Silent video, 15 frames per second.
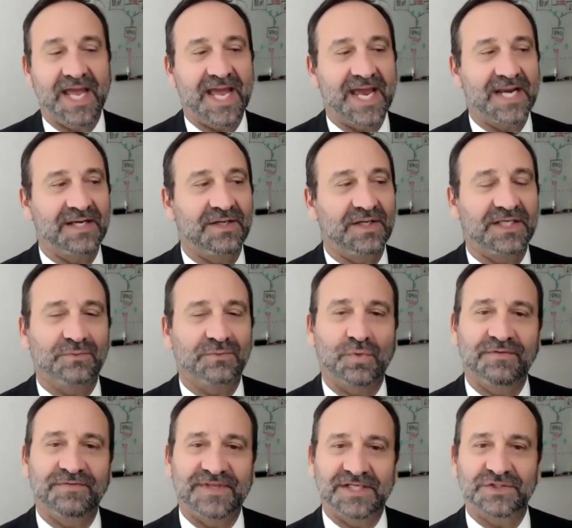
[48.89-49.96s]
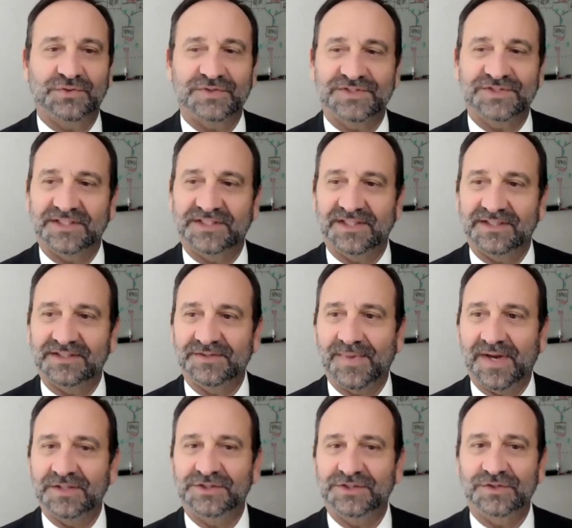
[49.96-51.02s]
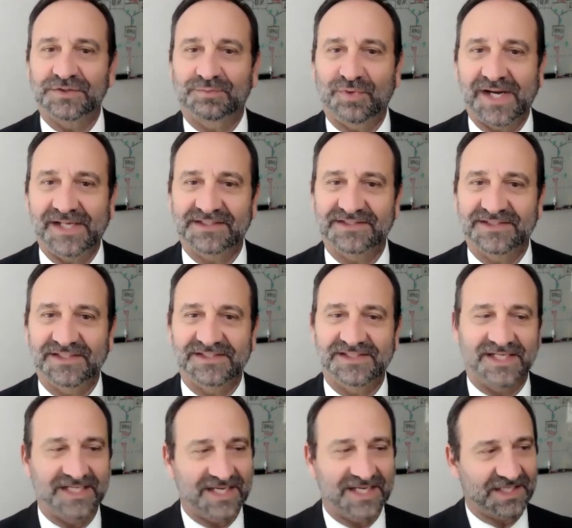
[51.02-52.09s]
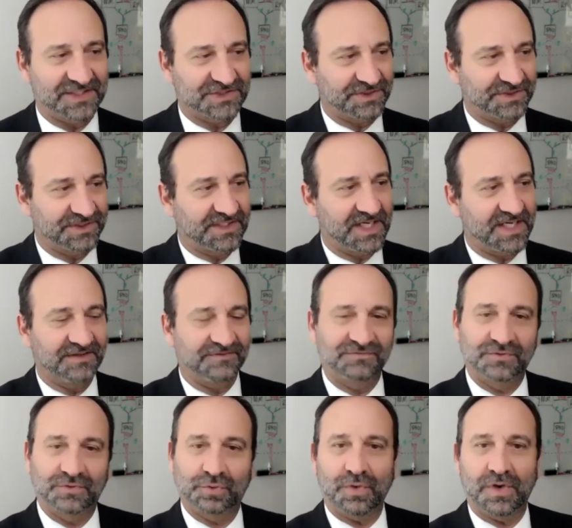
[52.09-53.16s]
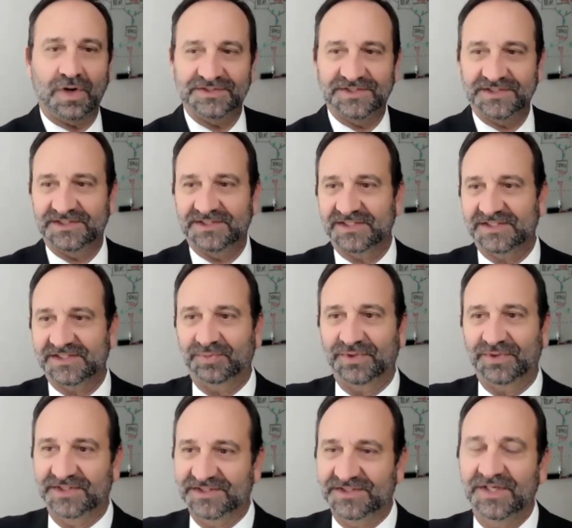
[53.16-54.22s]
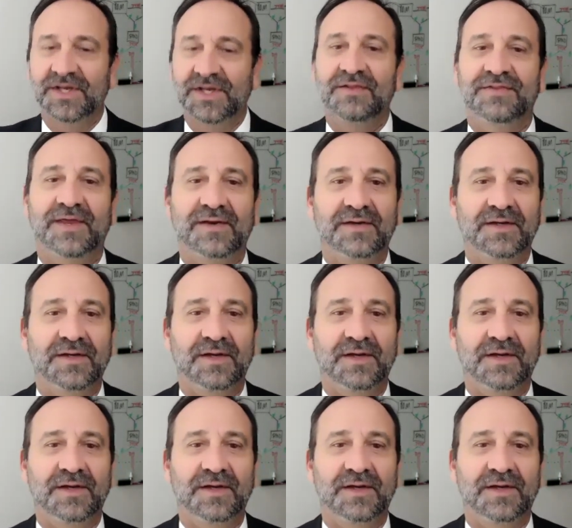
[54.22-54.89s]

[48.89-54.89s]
And one of the interesting things about Joe's practice is that he actually kind of crosses disciplines that